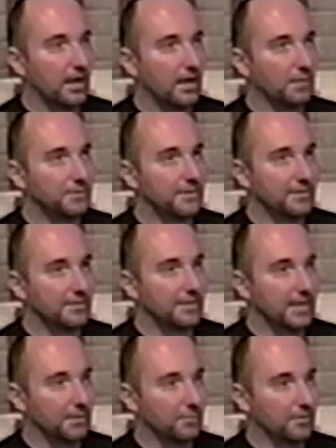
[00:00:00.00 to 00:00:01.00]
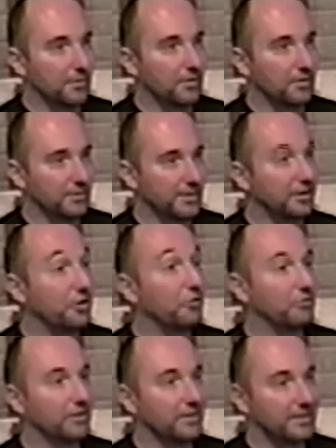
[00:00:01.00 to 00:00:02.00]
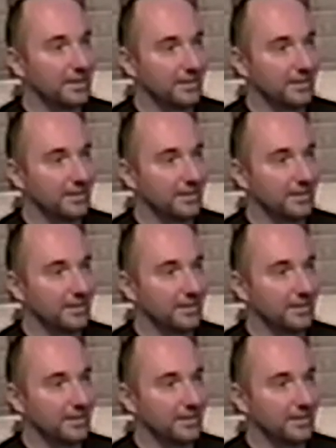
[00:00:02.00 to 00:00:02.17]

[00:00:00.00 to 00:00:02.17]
um, it doesn't take him as long to get over it,